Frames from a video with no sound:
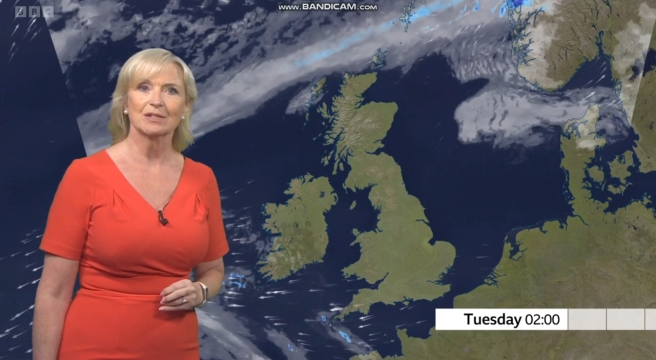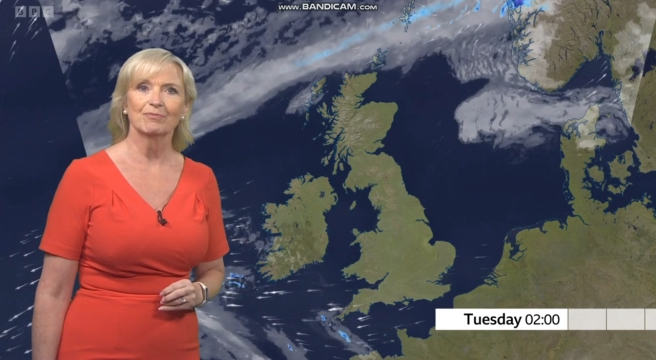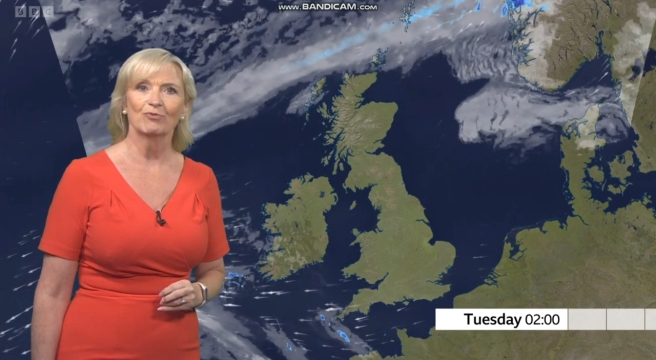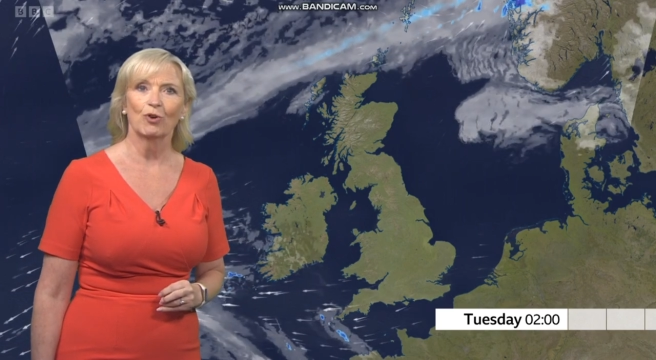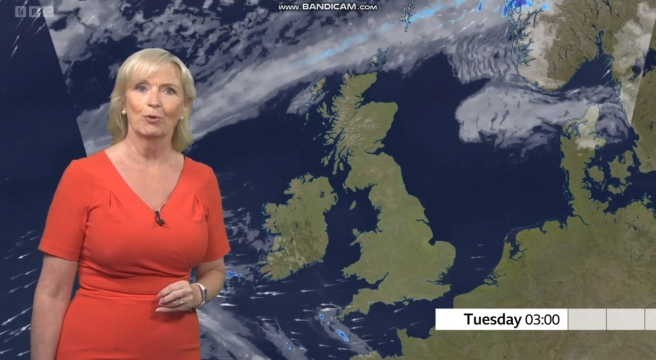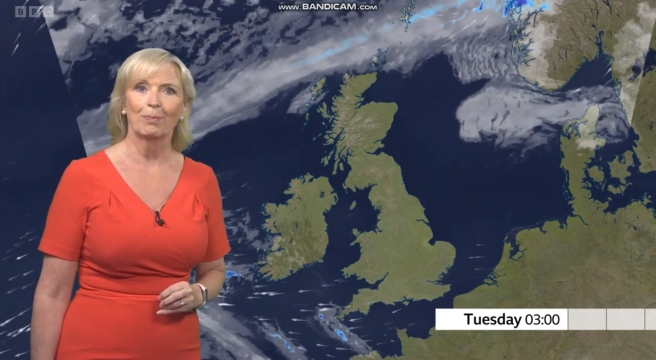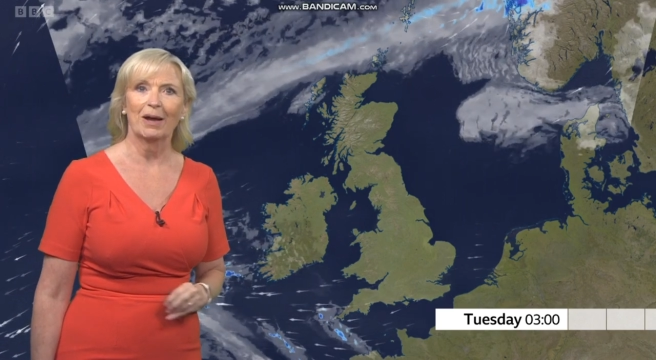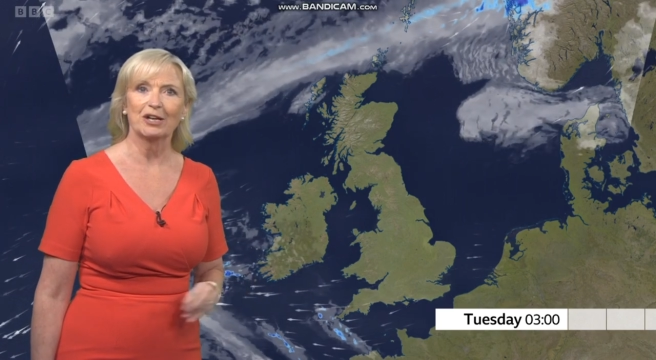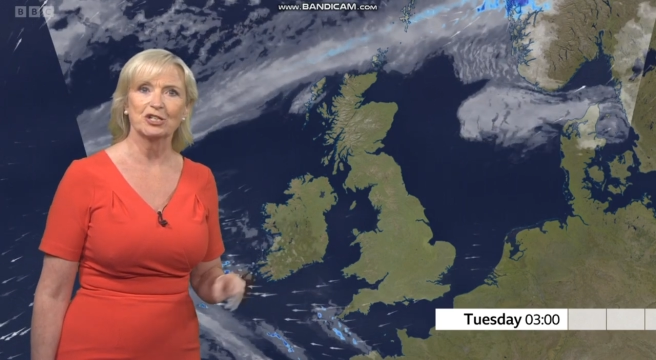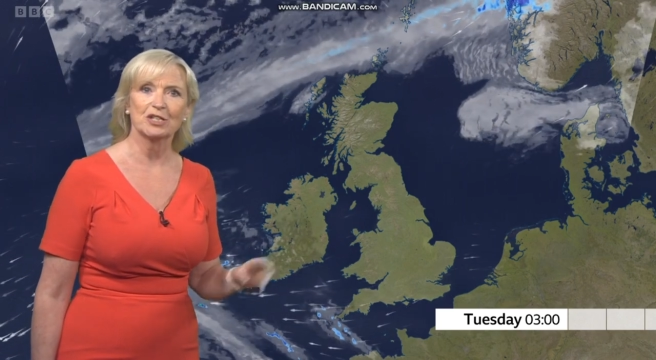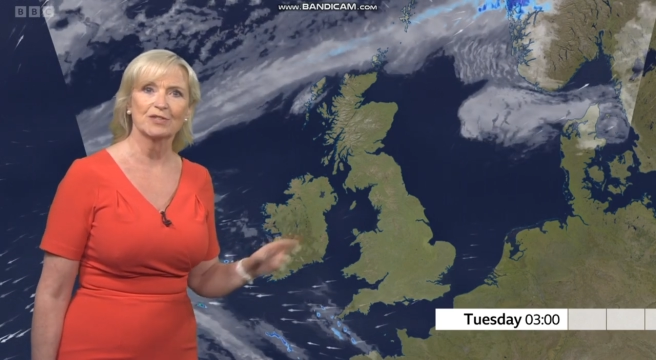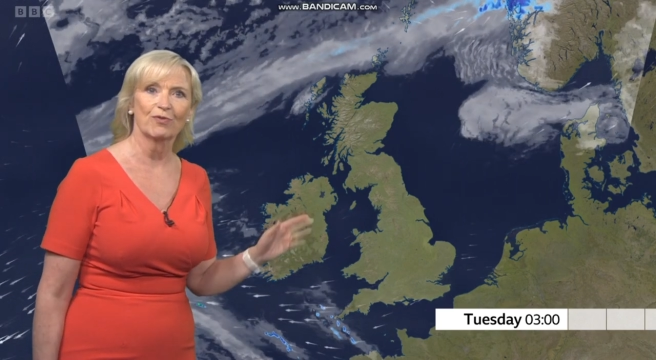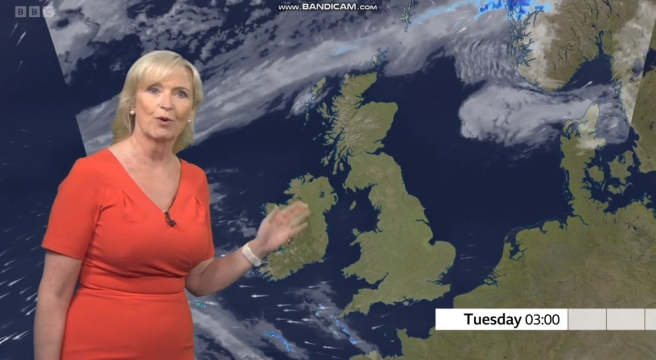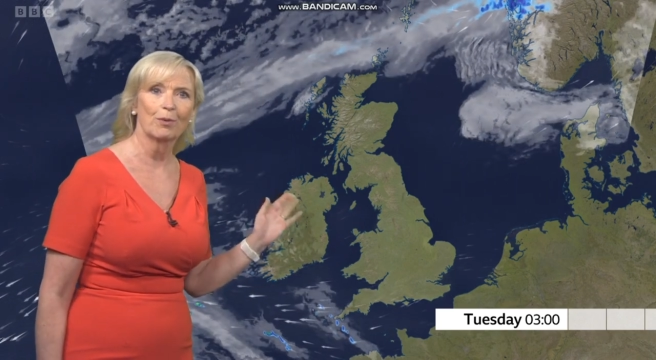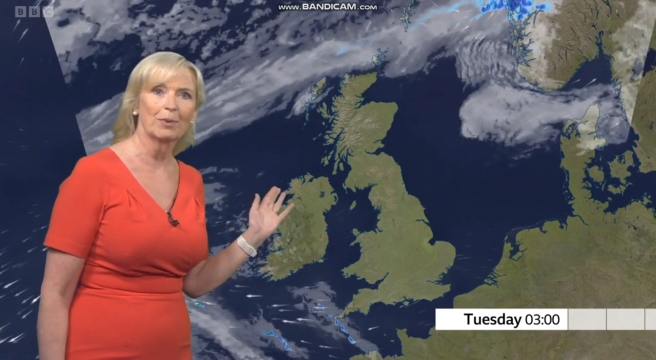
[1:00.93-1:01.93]
and some fog
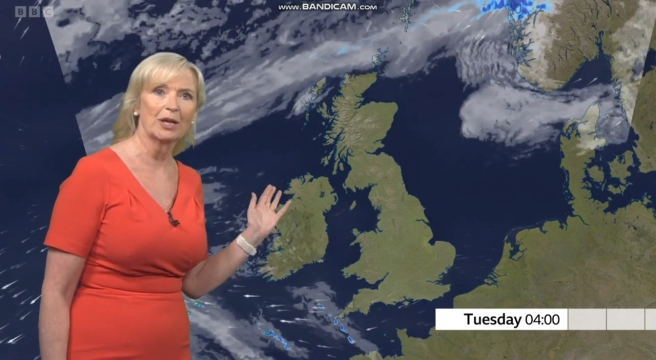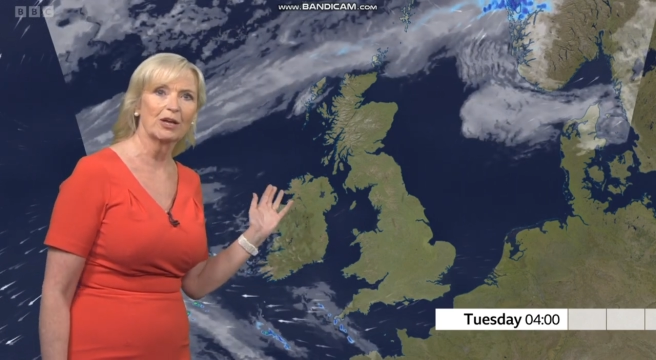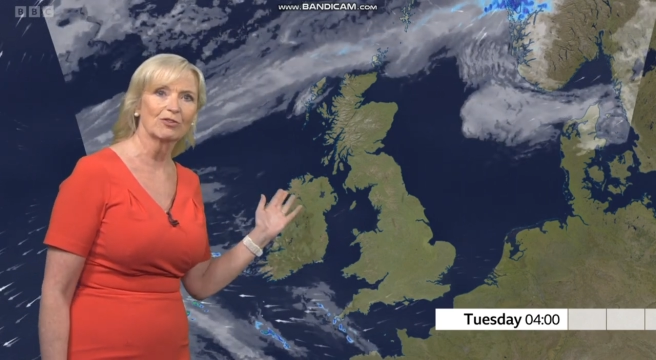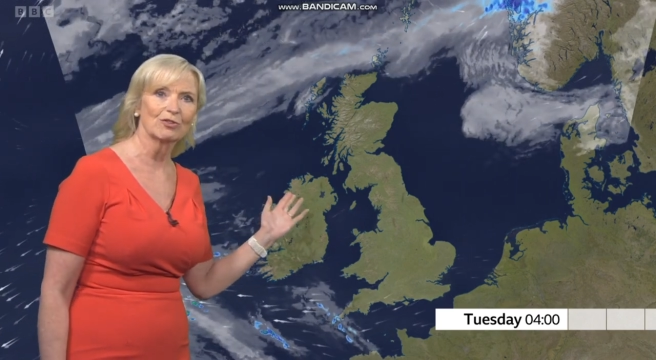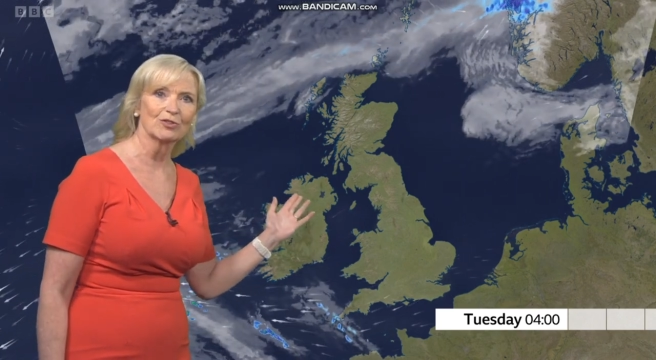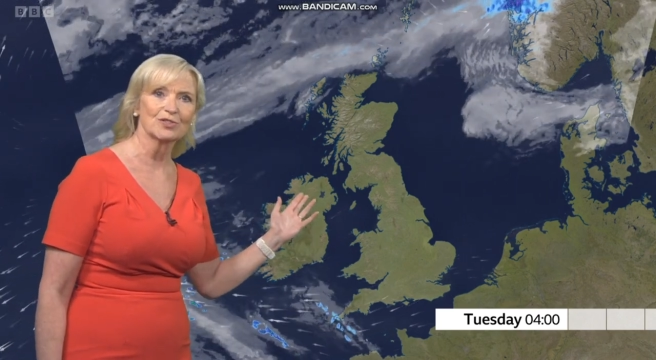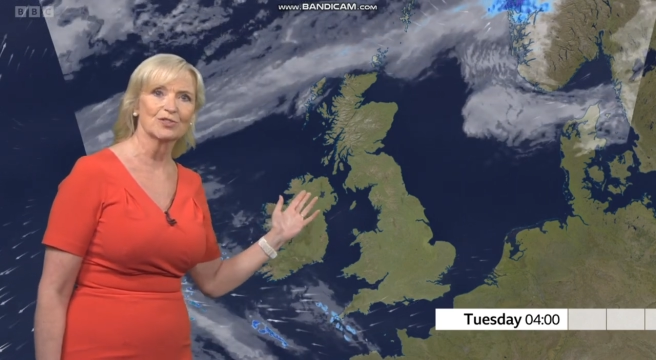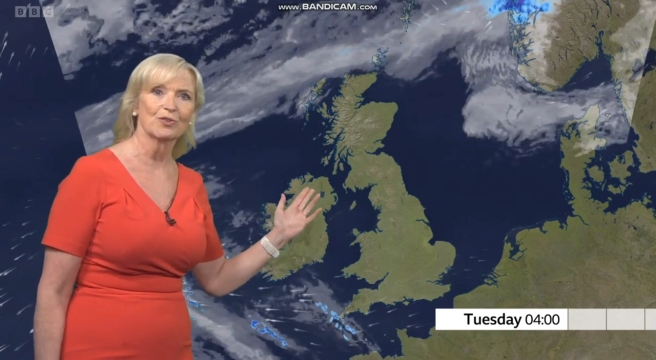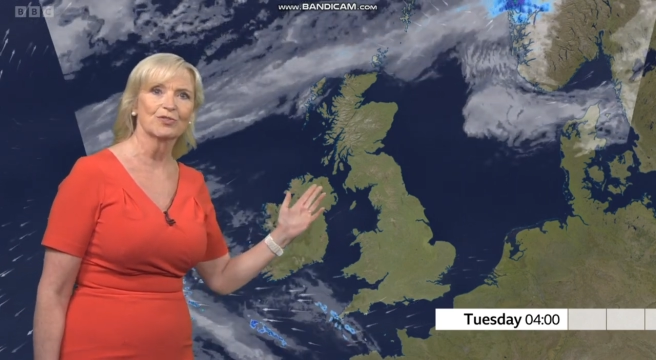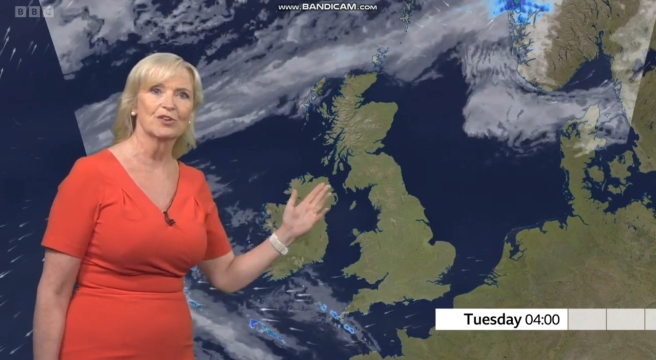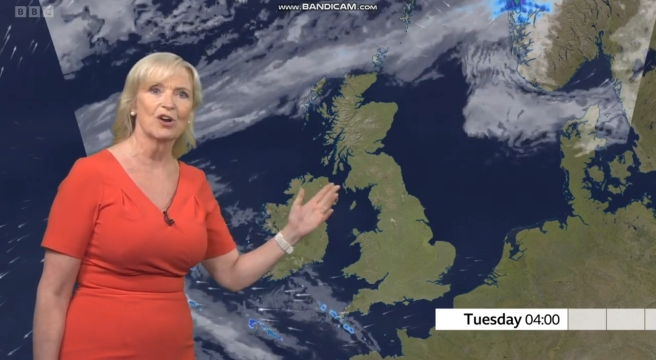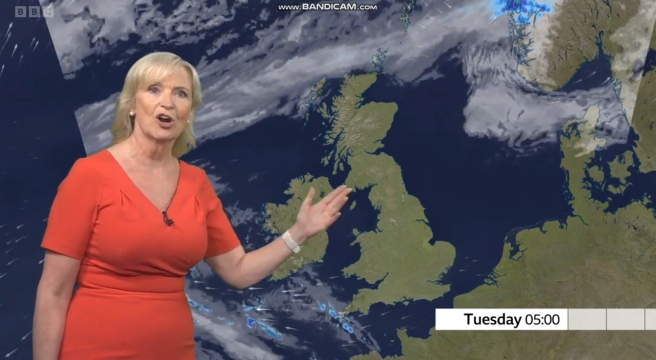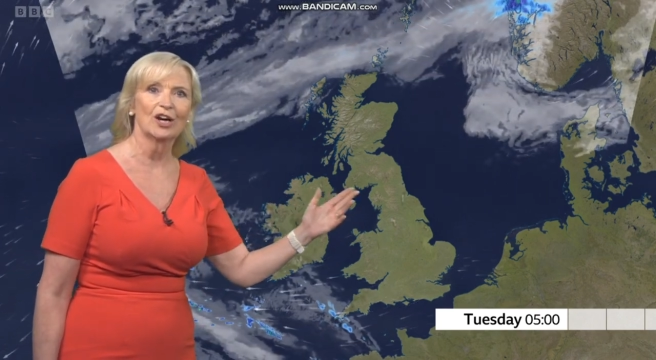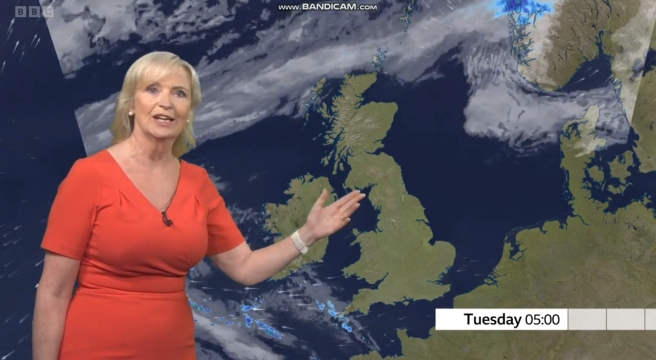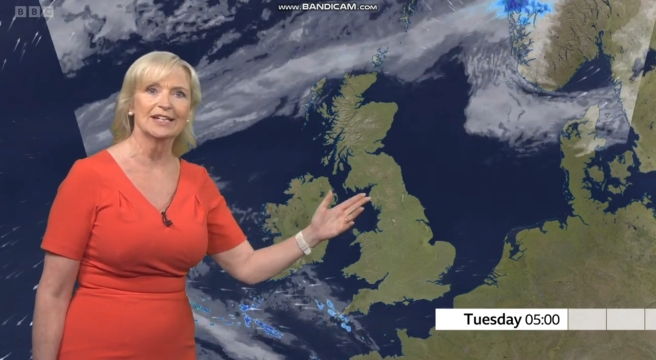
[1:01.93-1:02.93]
patches forming across
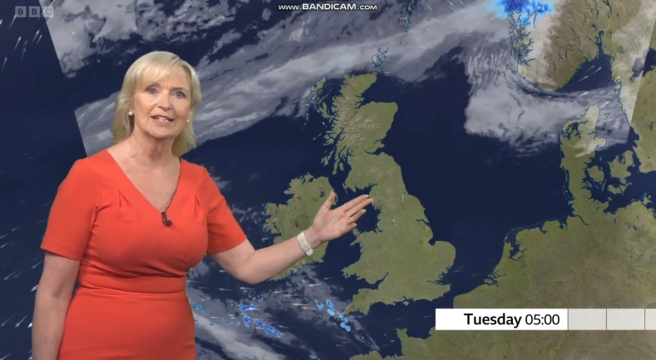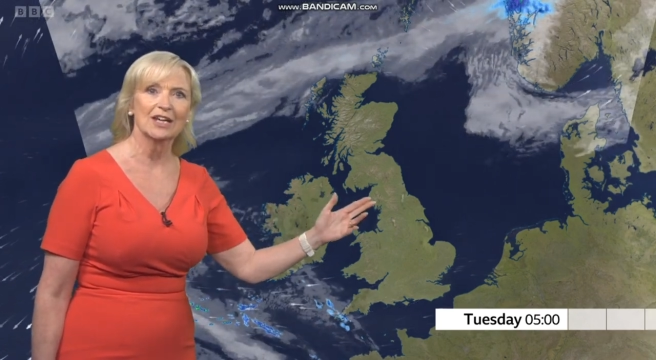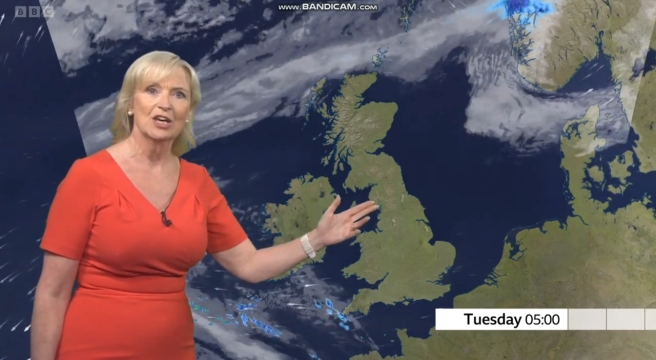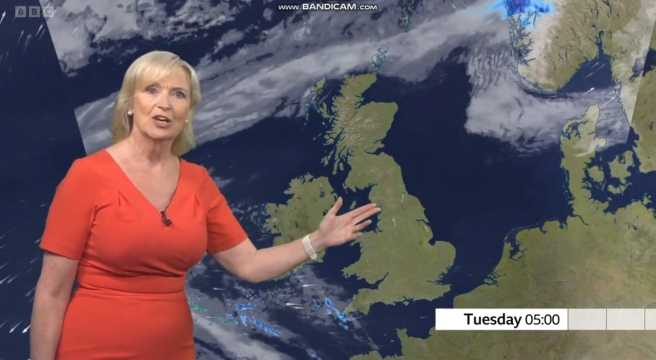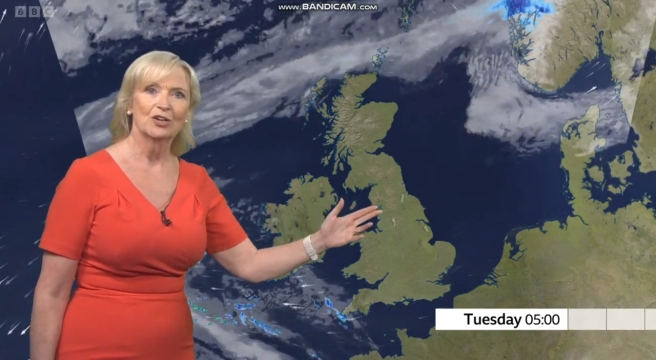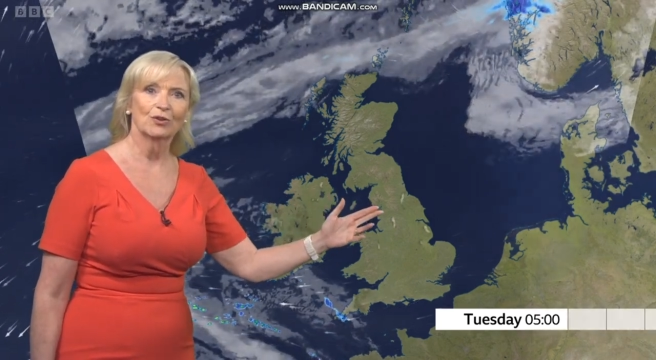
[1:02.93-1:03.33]
Northern Ireland,